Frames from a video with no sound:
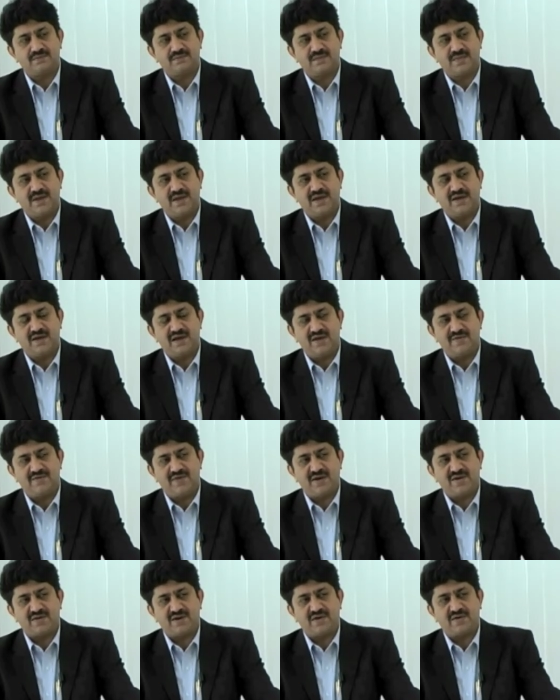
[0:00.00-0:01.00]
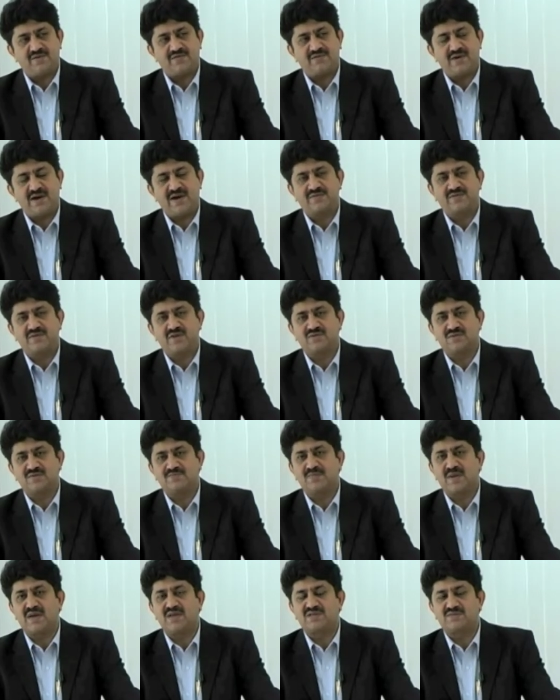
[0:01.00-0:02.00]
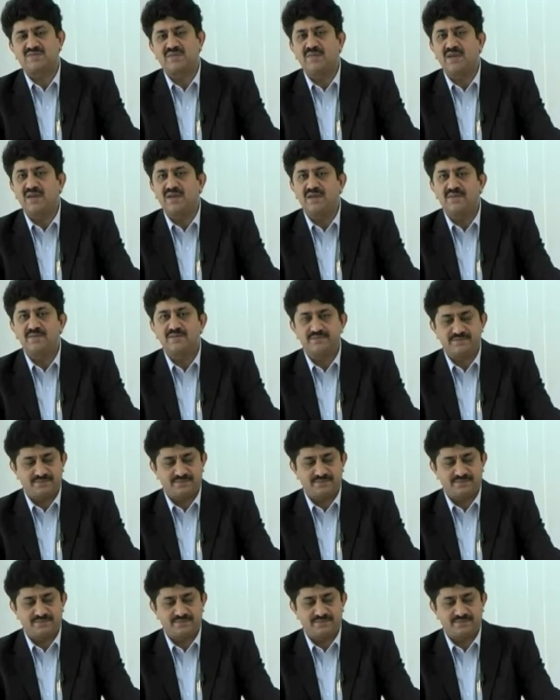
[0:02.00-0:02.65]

a defect rate of 5,000 parts per million.